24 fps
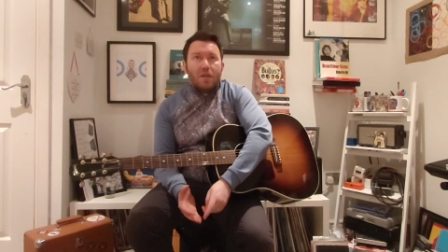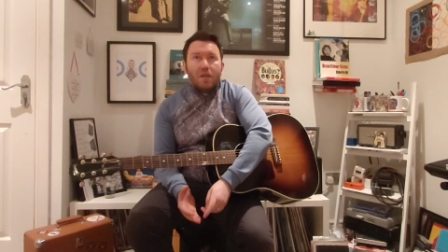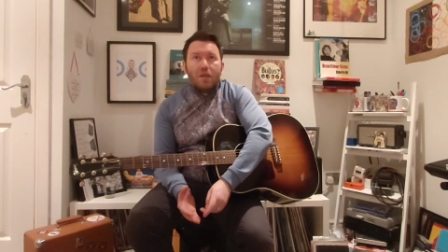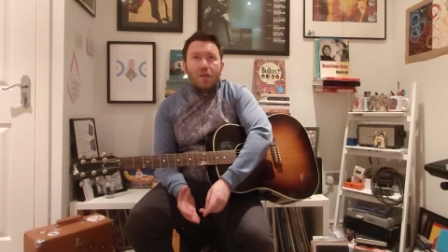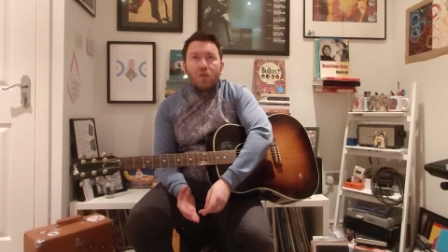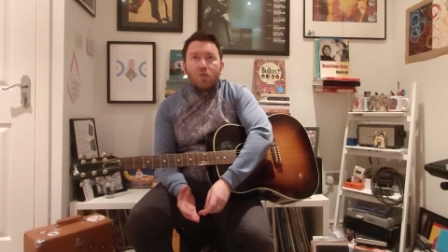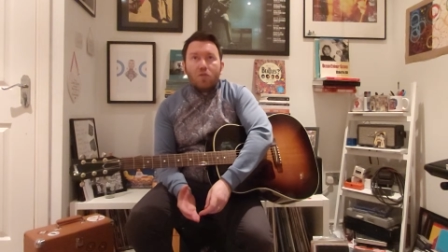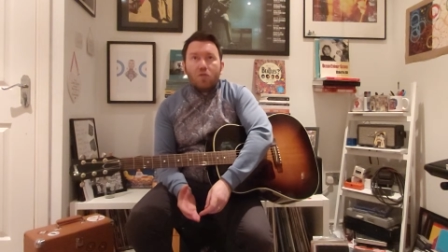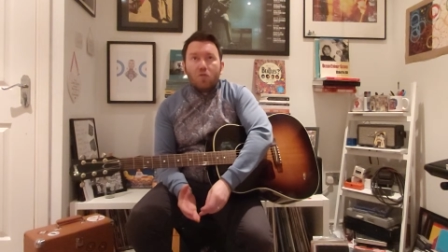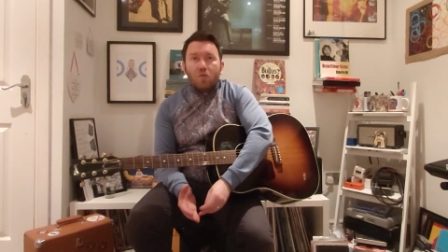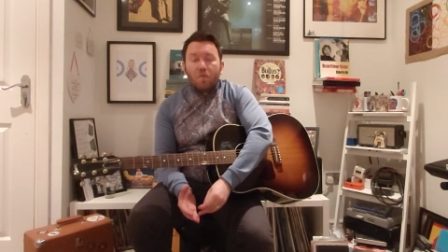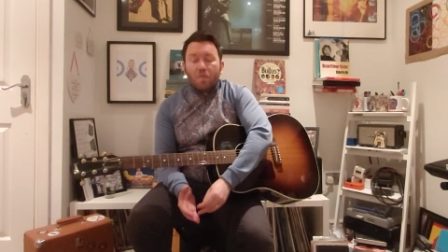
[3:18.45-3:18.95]

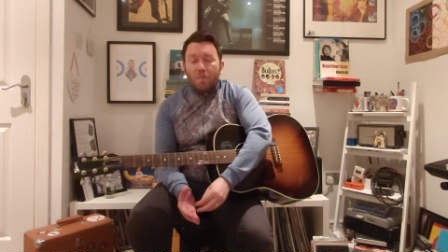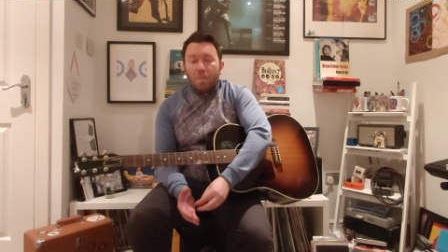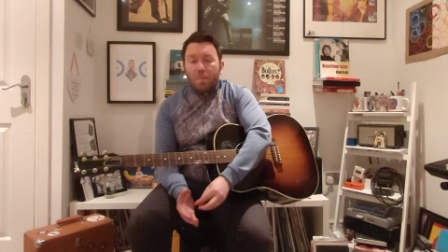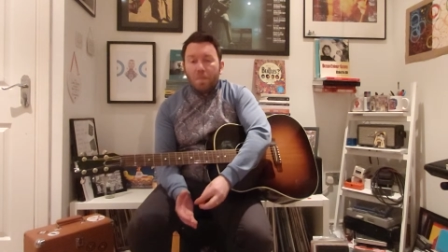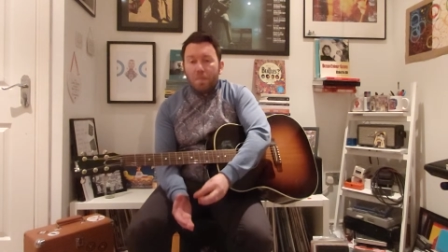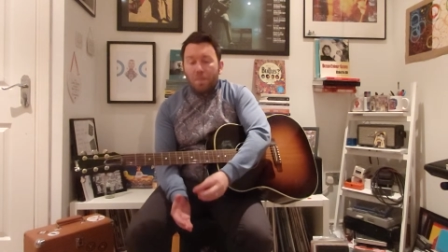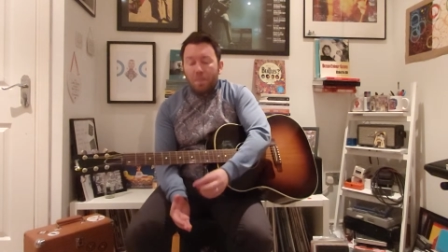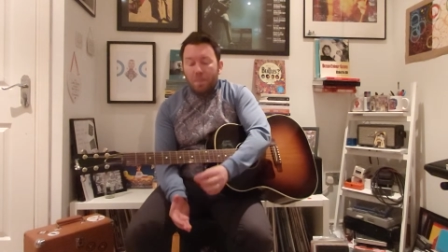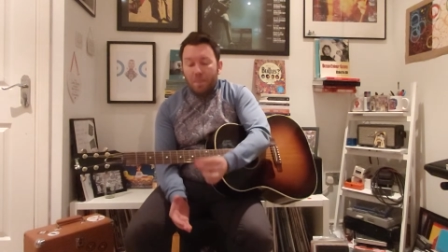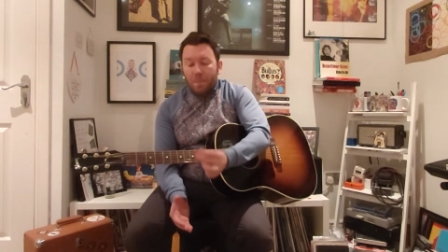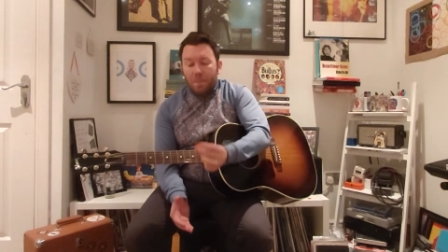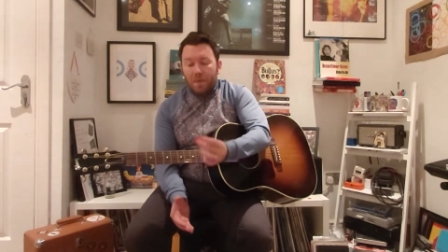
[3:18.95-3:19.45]
So,
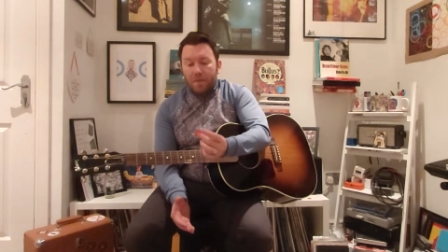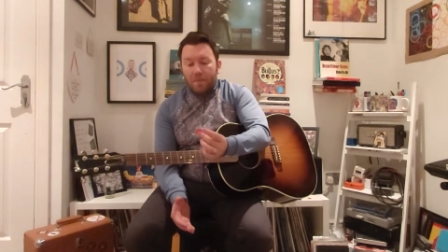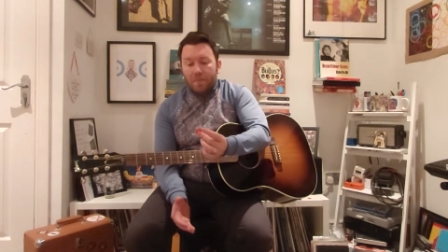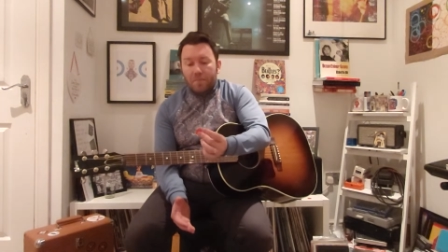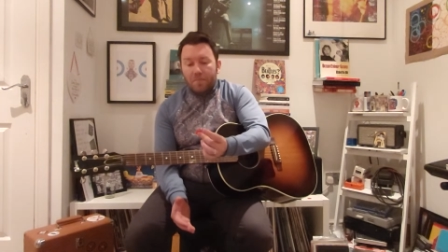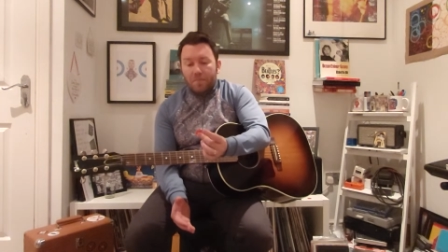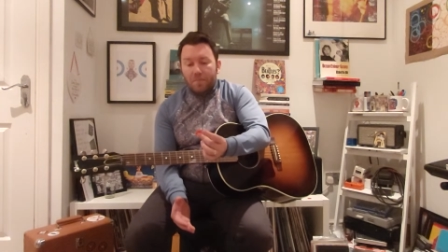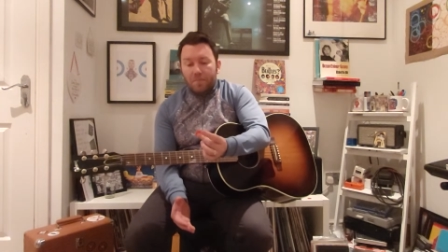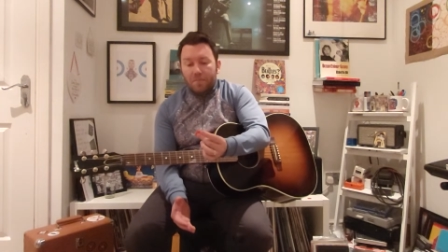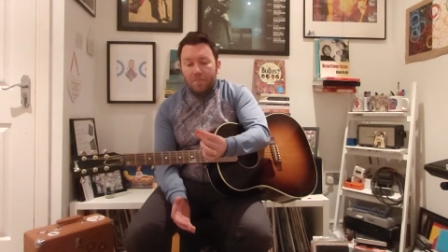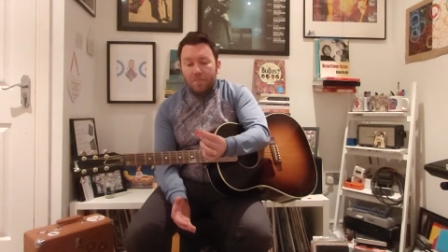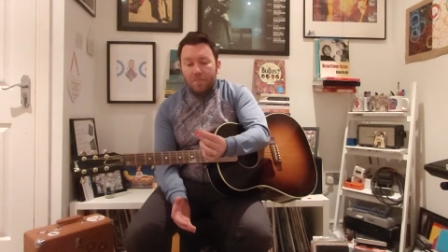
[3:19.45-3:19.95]

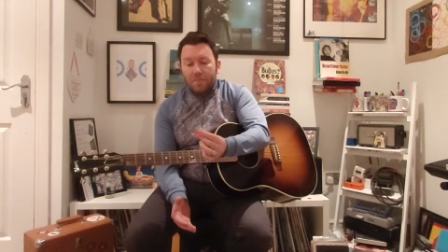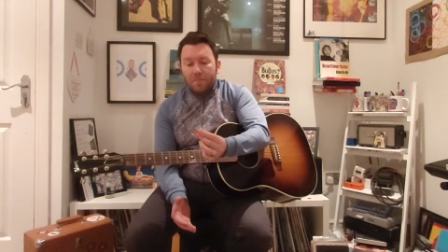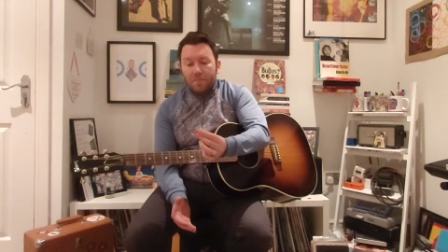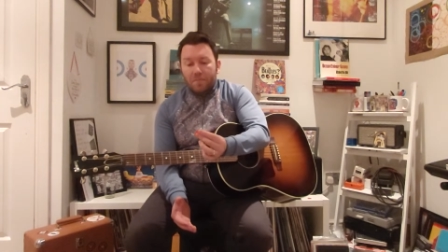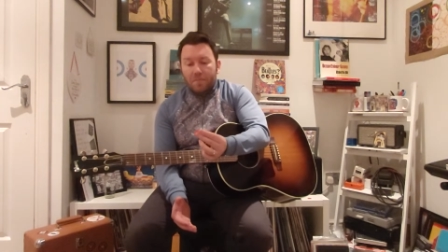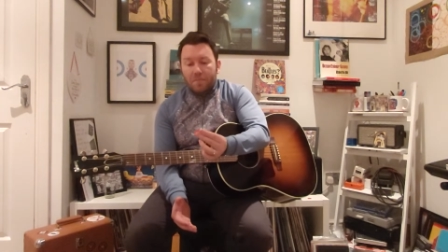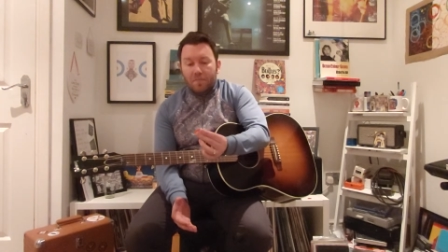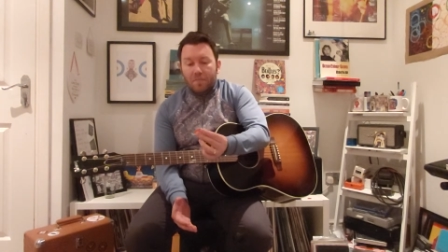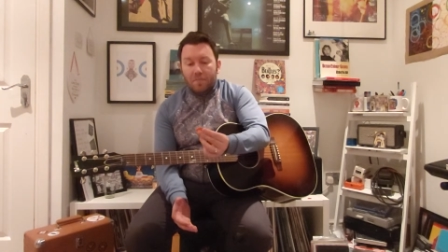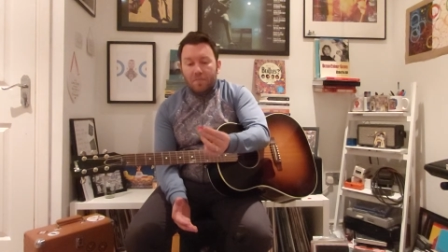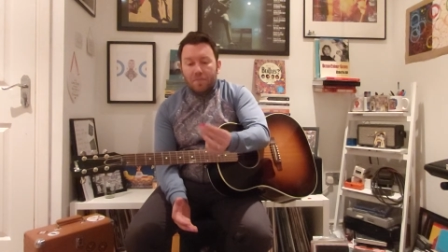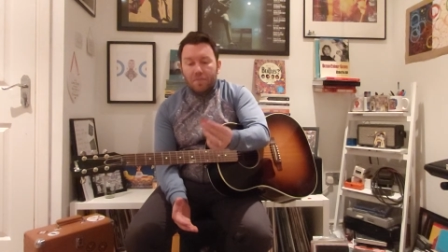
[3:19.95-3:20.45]

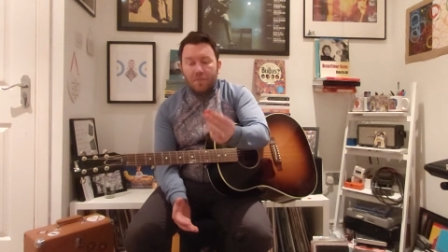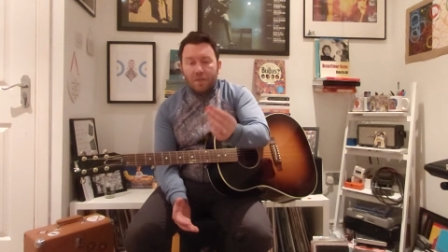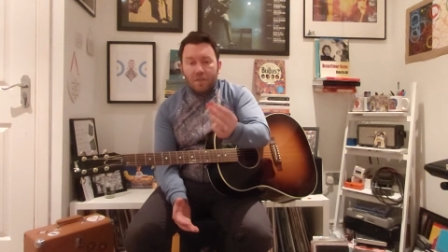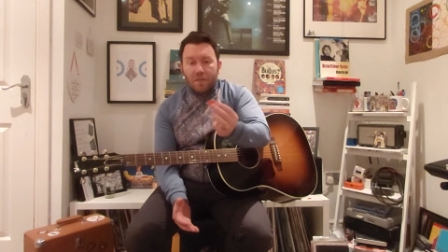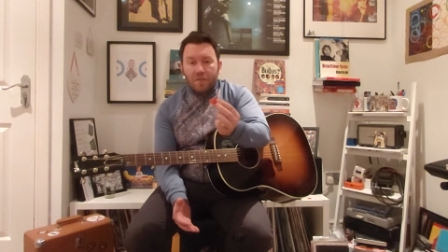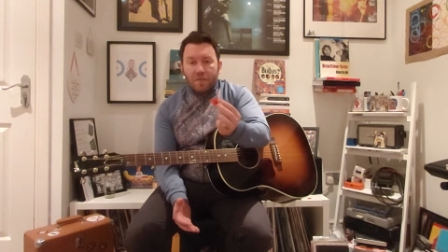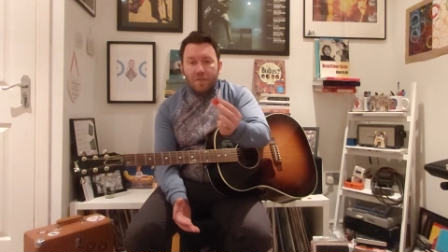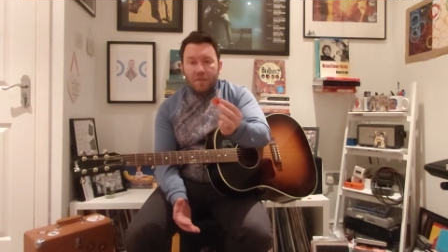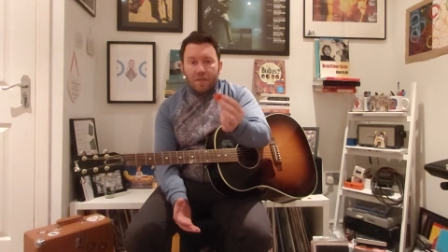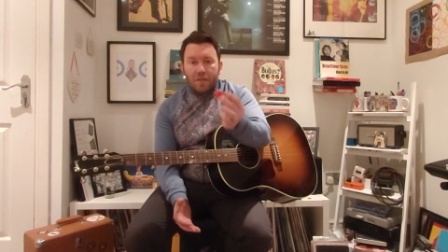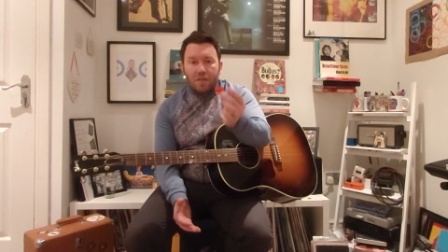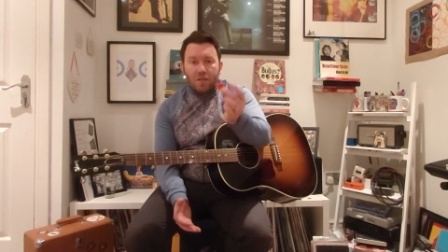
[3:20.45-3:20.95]
next
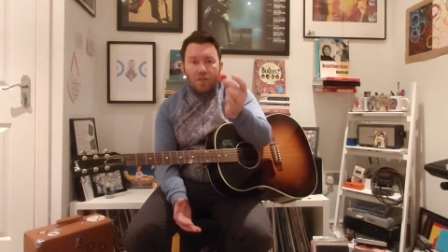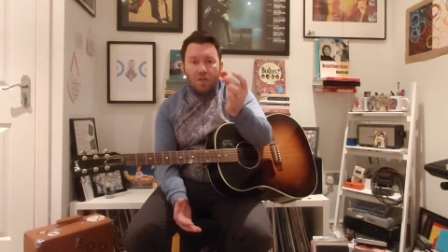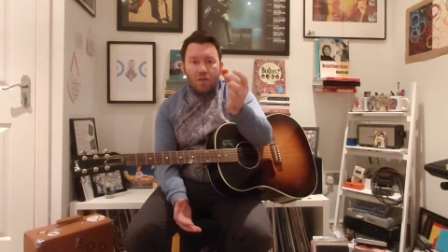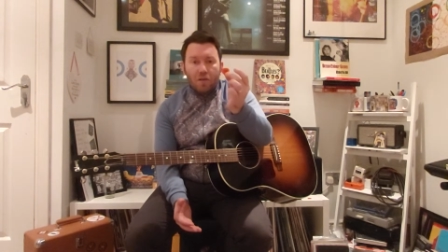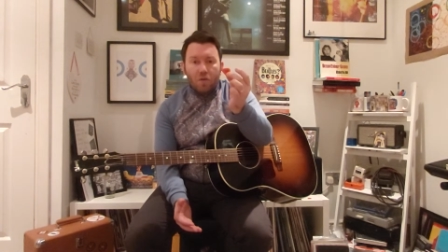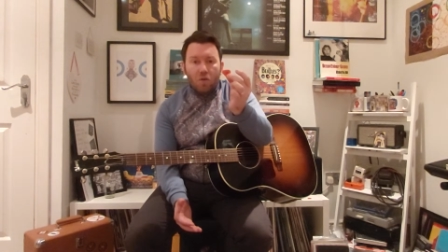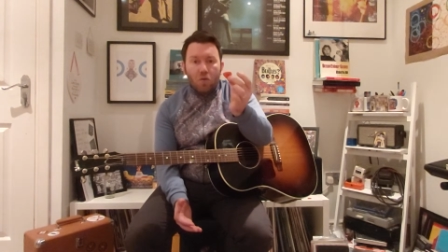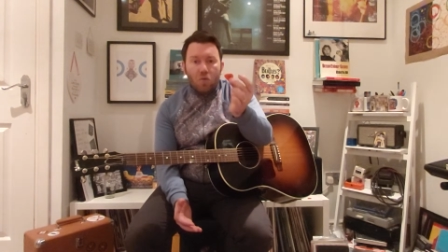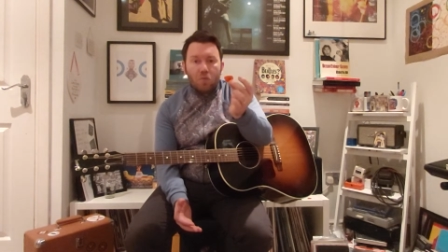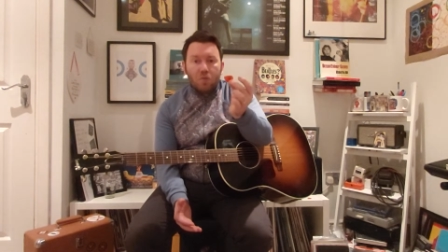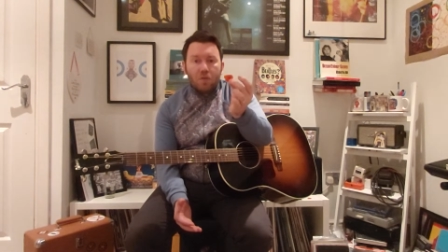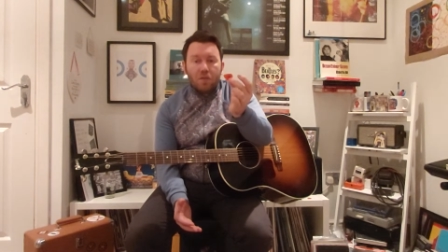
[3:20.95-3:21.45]
thing is
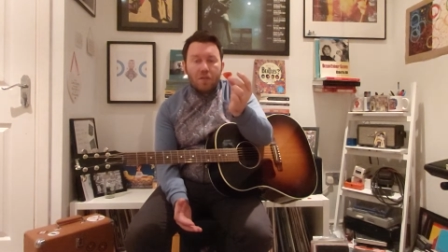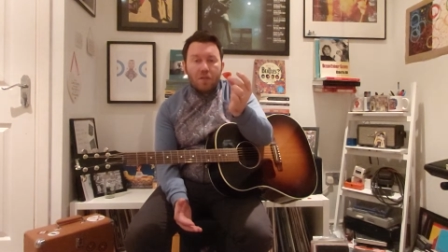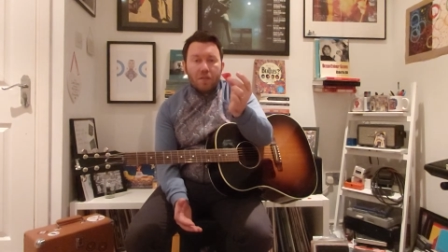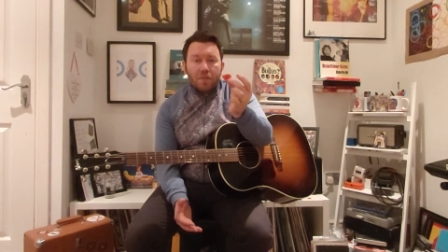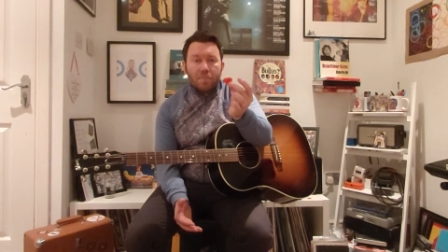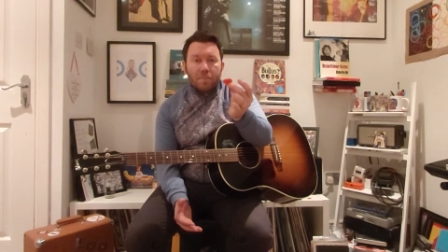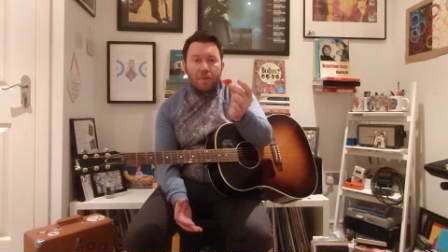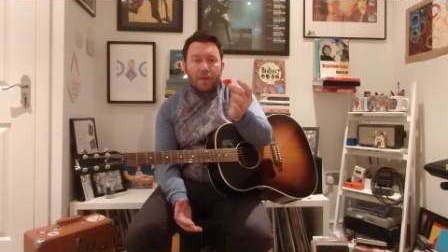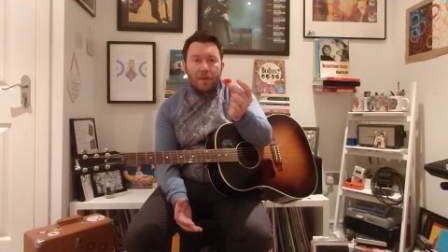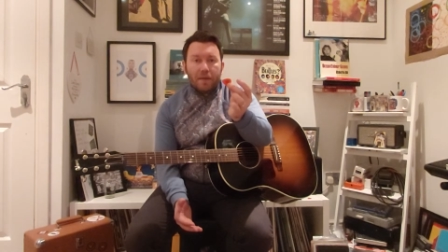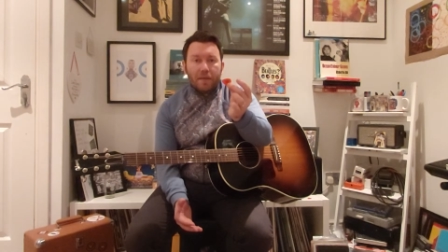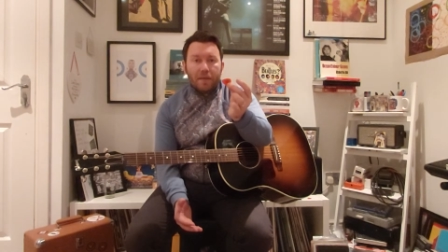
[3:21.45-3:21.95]
holding your
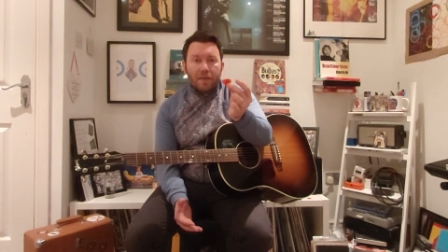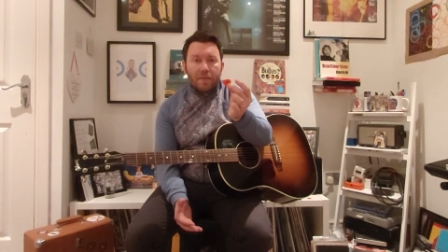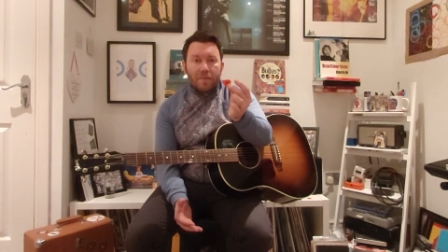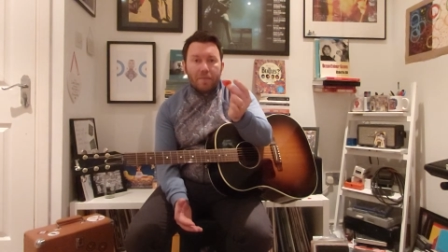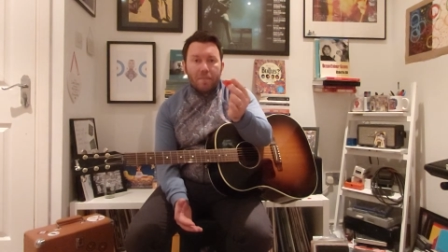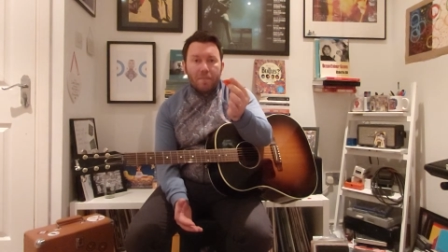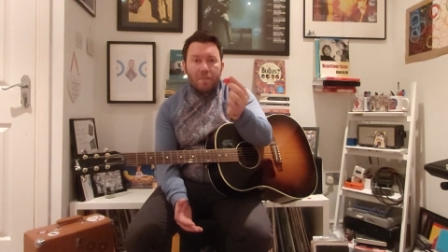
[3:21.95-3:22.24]
pick.